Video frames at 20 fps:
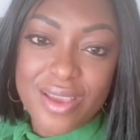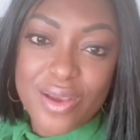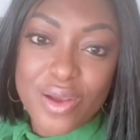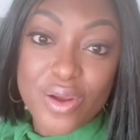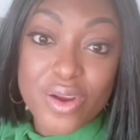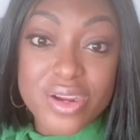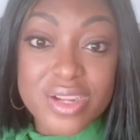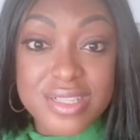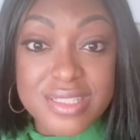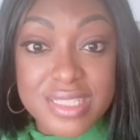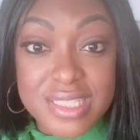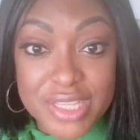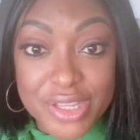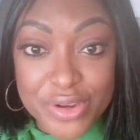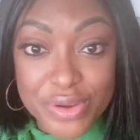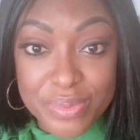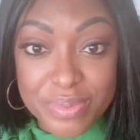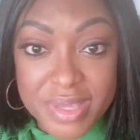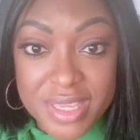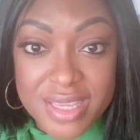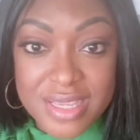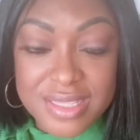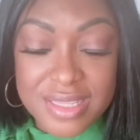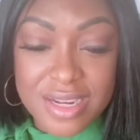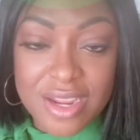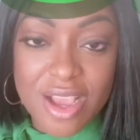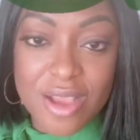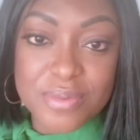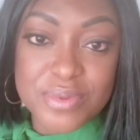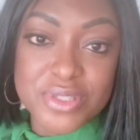or consider me as an
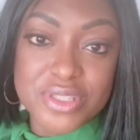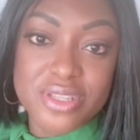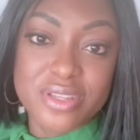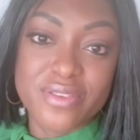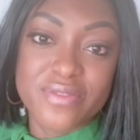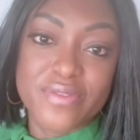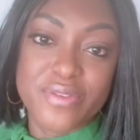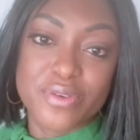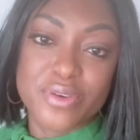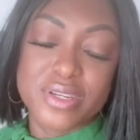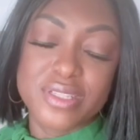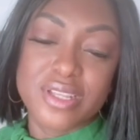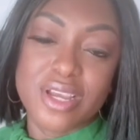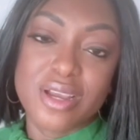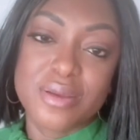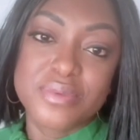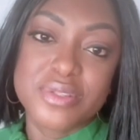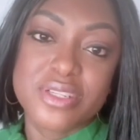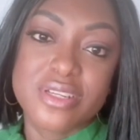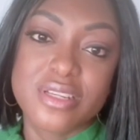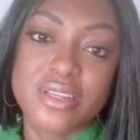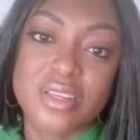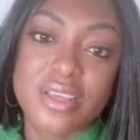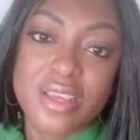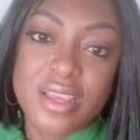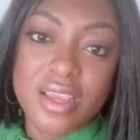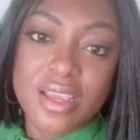option for adoption.